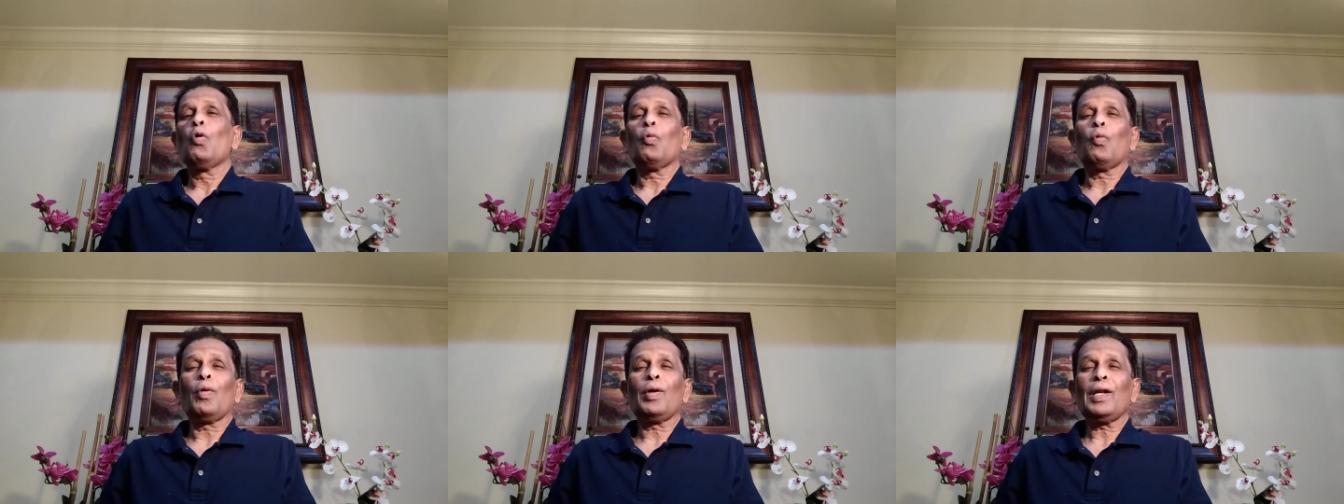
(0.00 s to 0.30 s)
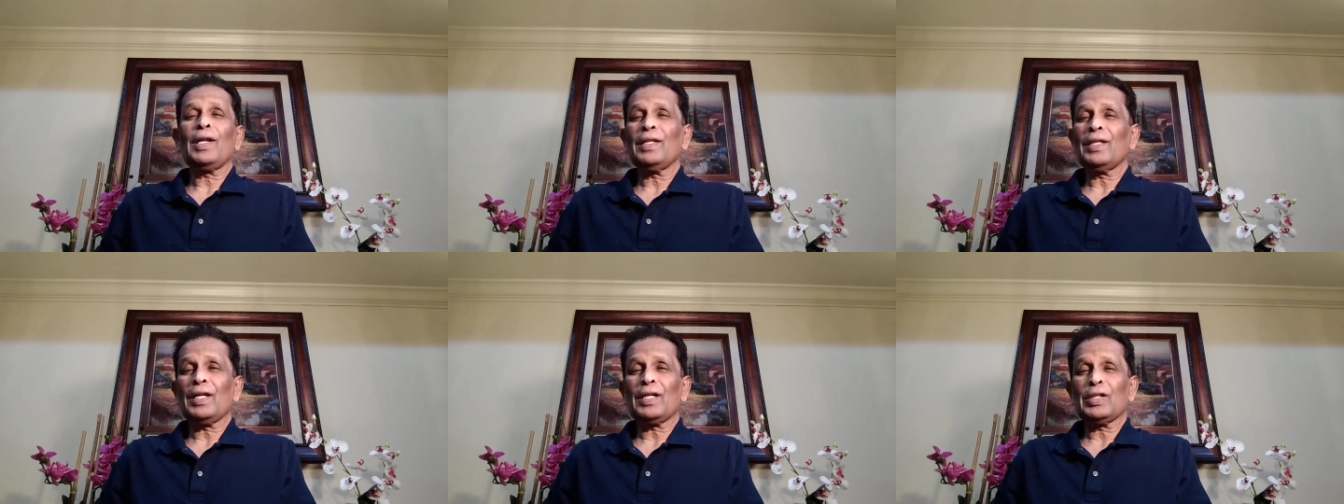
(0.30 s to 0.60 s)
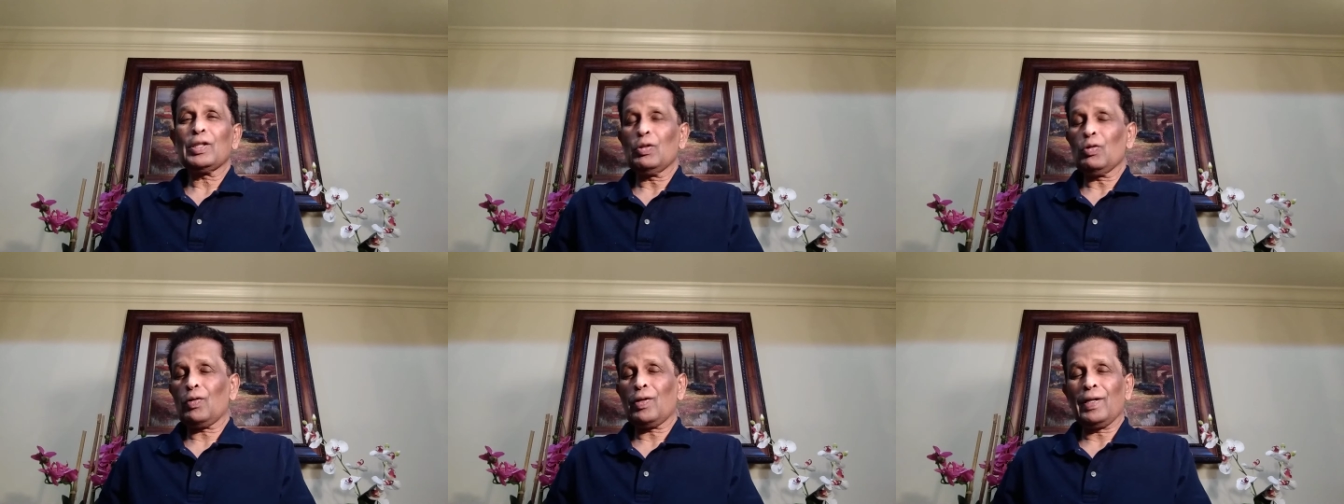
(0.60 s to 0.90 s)
Only
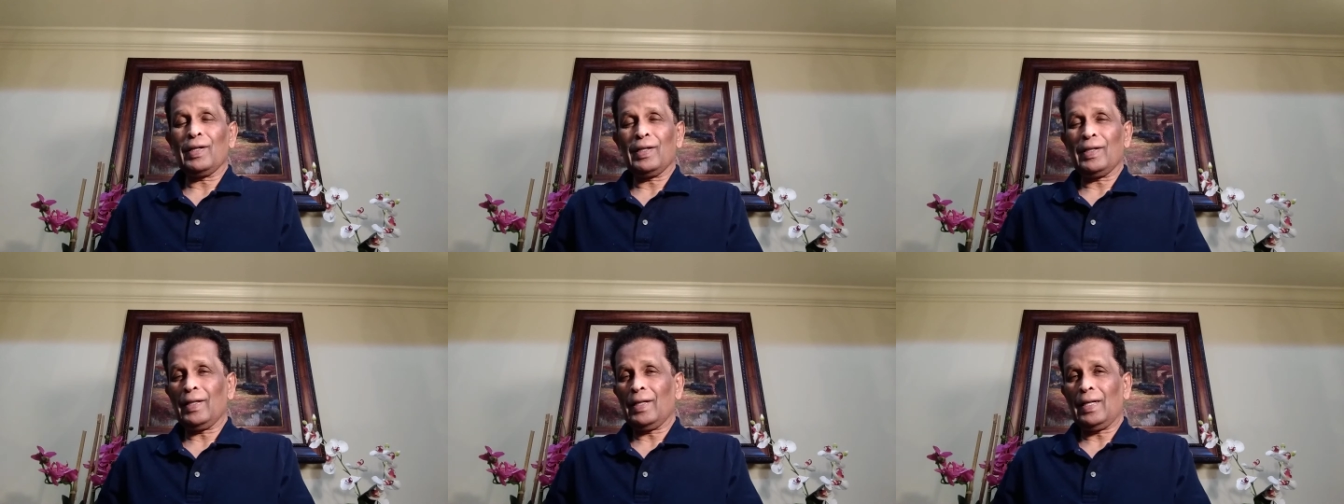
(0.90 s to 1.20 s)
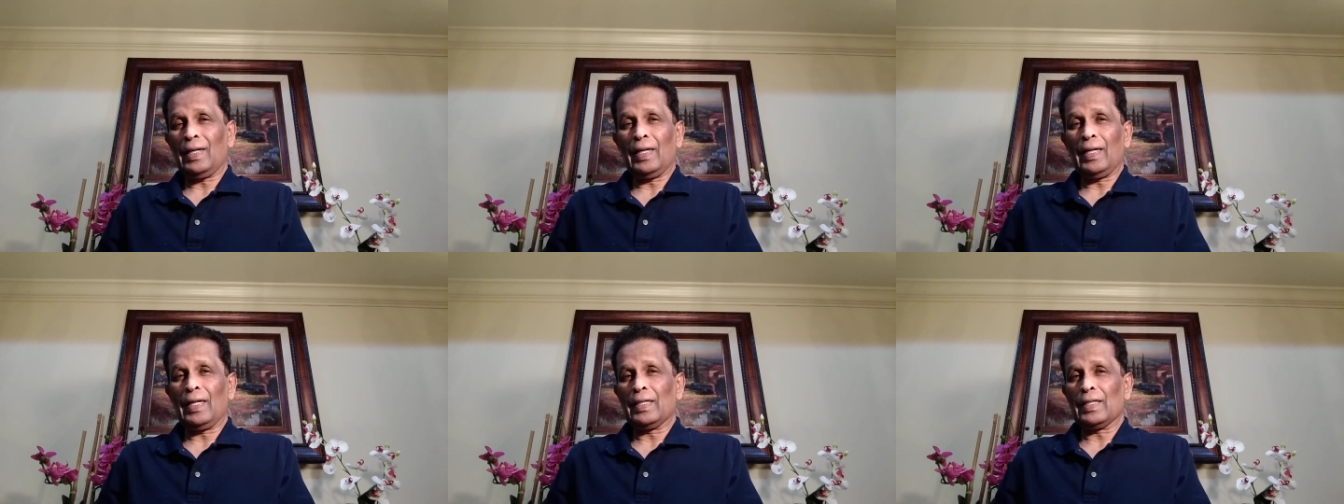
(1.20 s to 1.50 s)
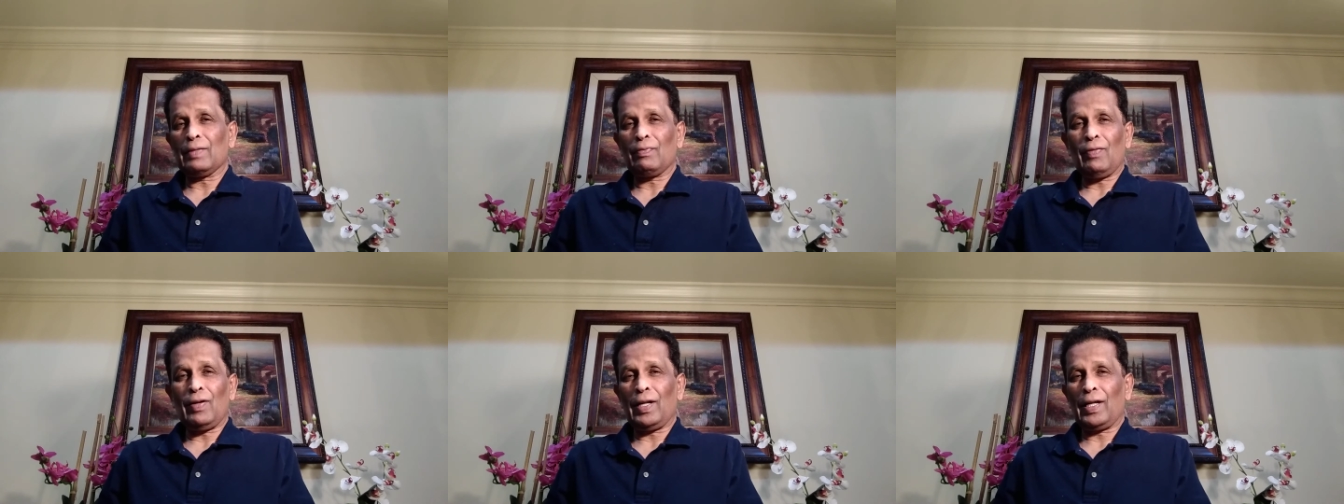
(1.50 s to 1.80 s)
then you can
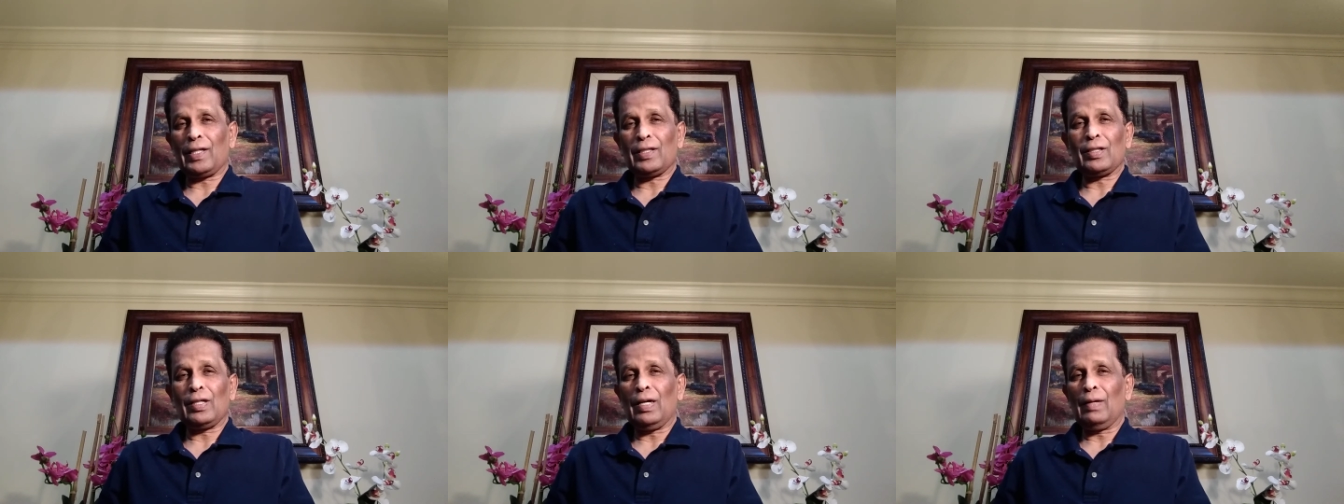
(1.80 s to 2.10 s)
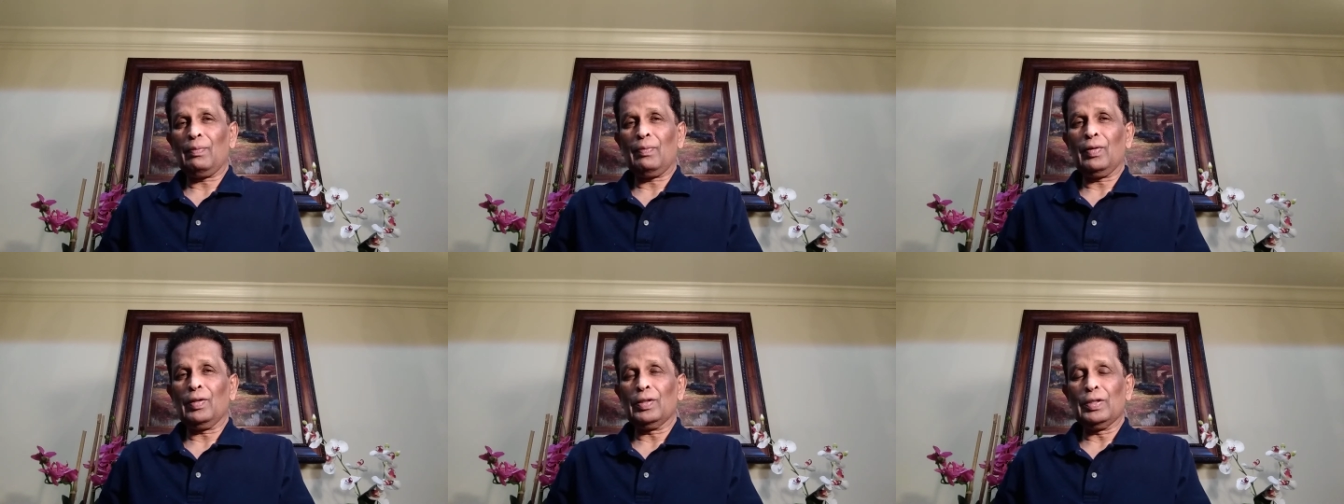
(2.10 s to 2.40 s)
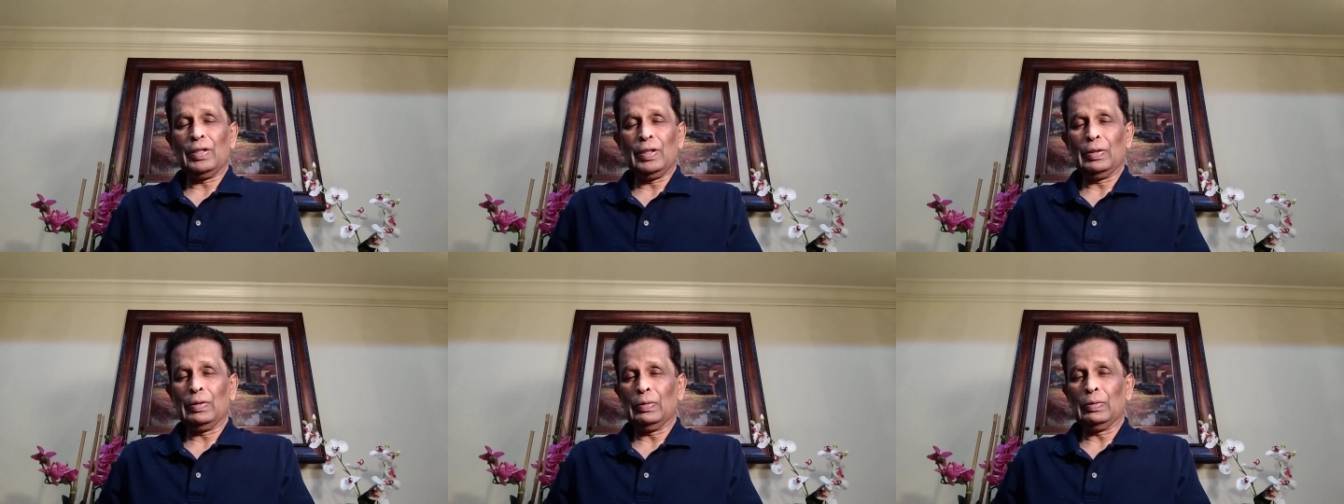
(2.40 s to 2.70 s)
realize, for
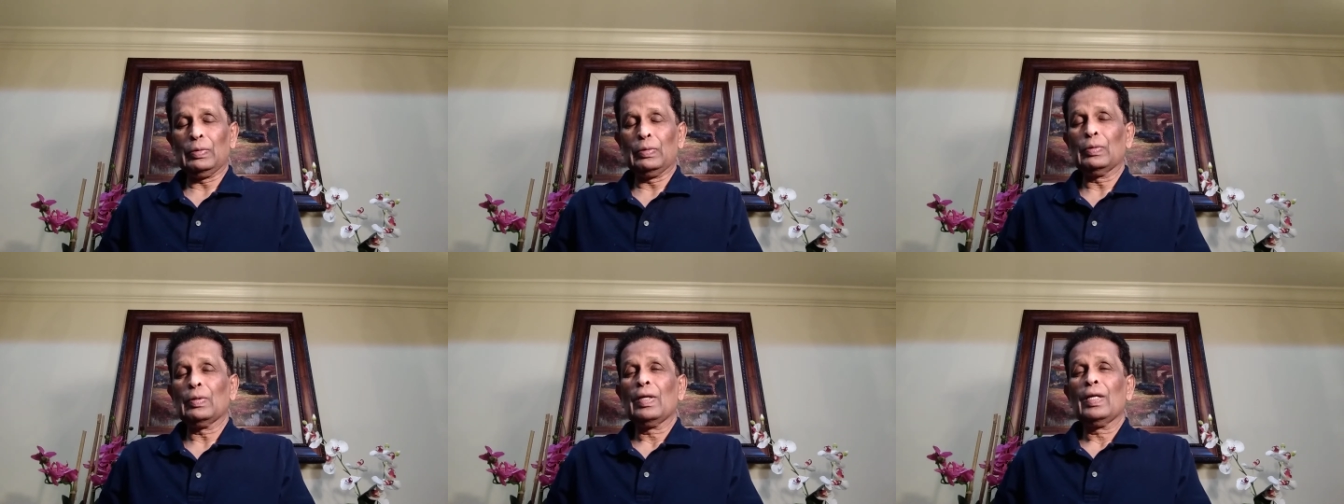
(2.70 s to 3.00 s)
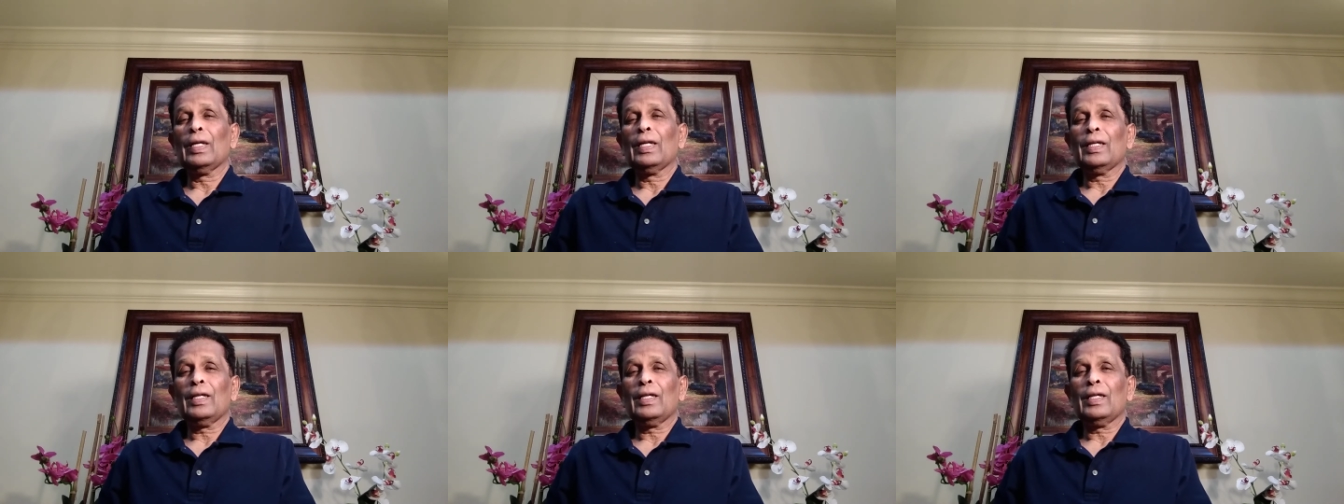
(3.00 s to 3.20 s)
example, you